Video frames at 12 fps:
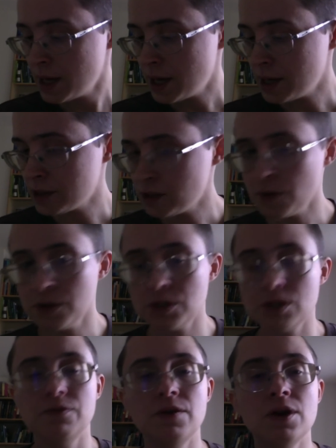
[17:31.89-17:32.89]
It's always
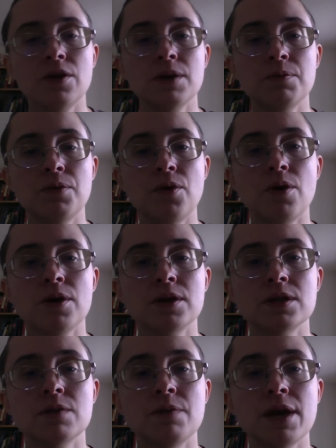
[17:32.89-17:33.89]
just very important
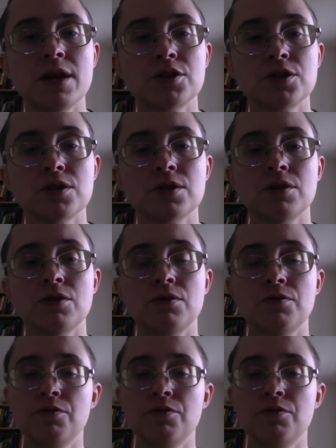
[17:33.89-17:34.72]
to make sure that you